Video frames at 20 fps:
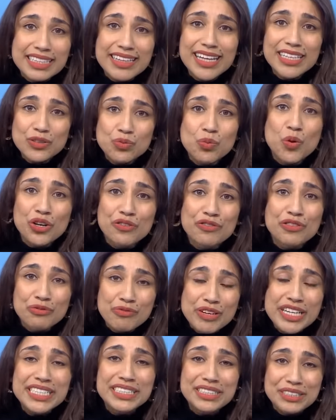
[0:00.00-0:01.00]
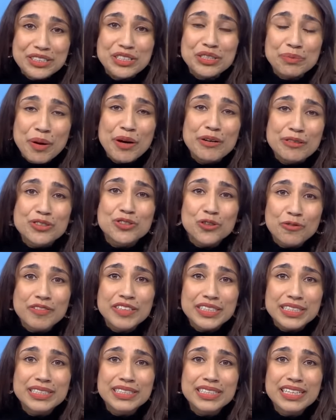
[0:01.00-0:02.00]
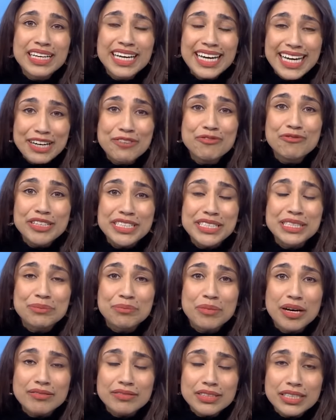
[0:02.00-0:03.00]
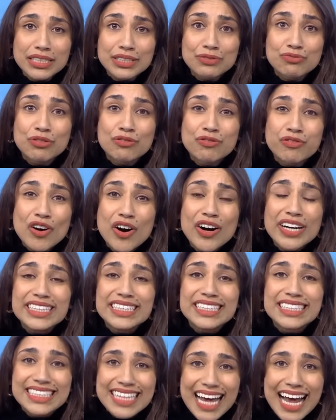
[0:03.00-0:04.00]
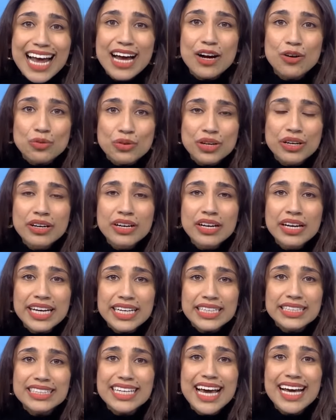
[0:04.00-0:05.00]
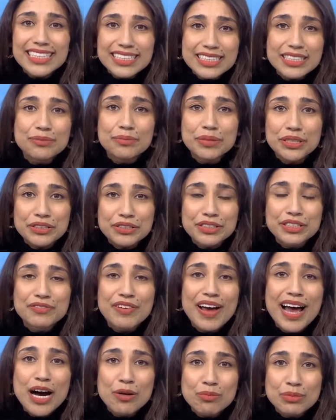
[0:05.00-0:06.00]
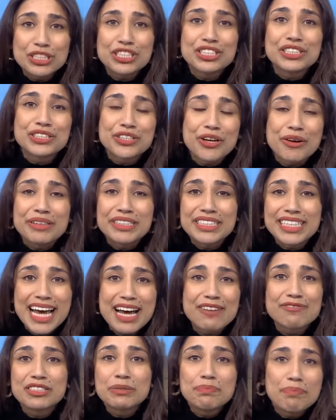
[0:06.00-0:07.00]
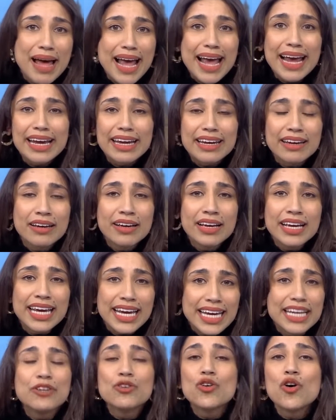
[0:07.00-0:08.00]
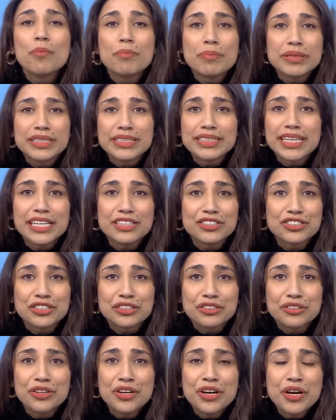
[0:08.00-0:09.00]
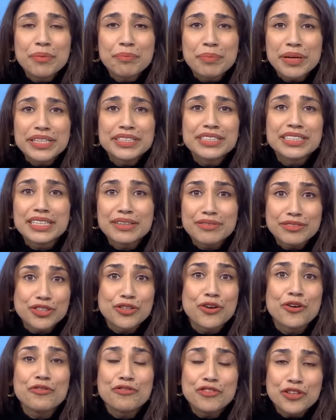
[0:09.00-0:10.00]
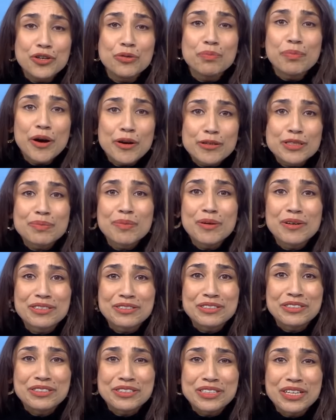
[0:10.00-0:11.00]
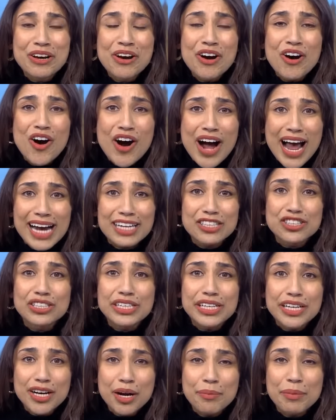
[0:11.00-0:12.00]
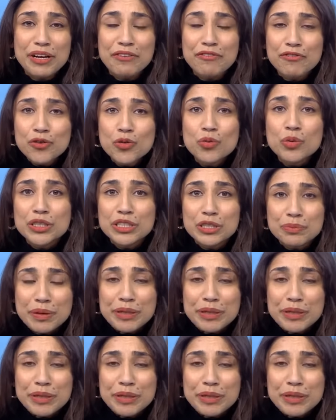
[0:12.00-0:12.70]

And that's one of the reasons the Post Office in recent months has revised down its estimates for how much it's going to have to pay in compensation because so few postmasters are actually coming forward.